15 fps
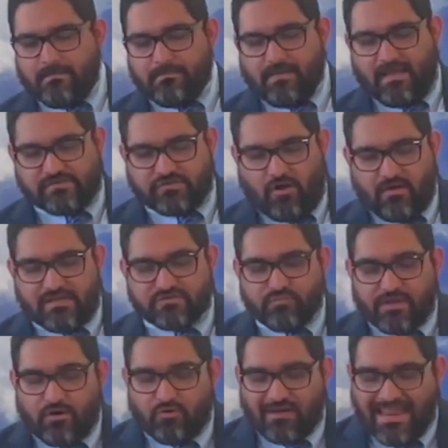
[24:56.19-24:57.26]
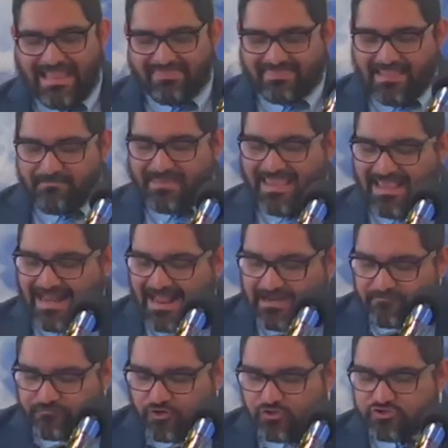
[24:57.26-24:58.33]
As long as we don't let them get out
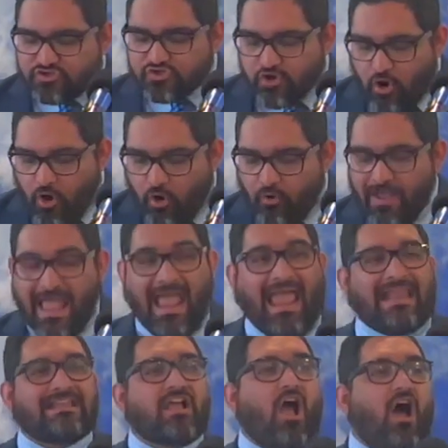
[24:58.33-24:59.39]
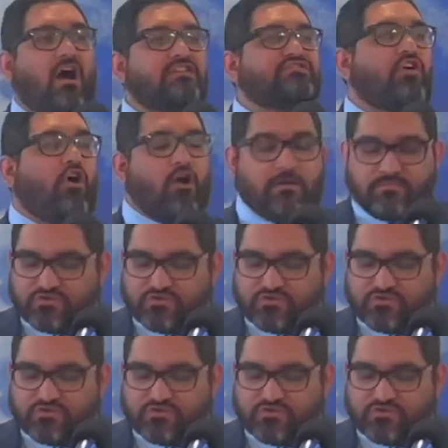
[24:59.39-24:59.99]
of control and cause harm